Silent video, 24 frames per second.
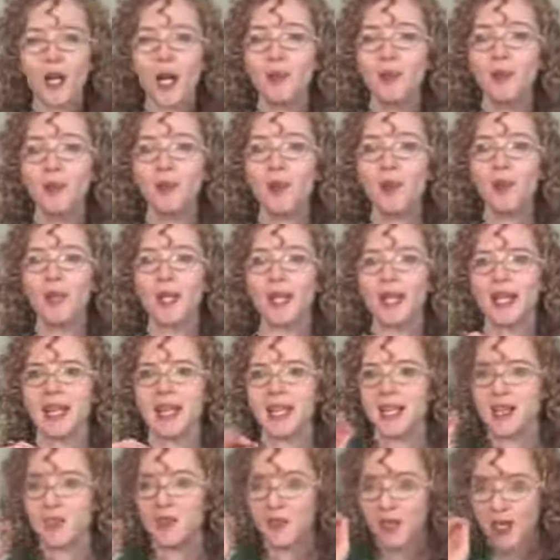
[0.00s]
on pulling
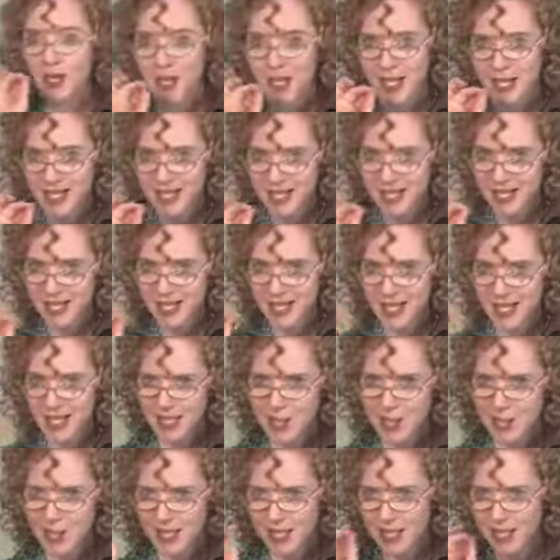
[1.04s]
these very
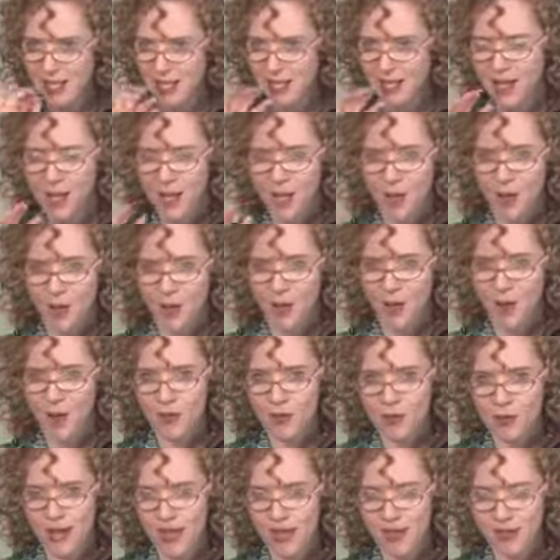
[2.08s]
silky
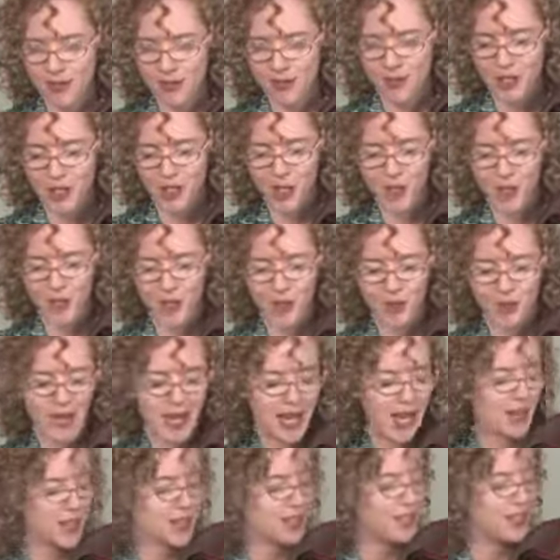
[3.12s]
threads of tone
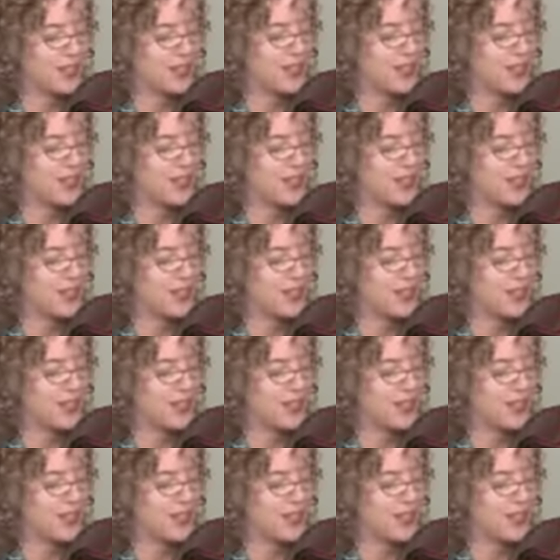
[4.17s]
out of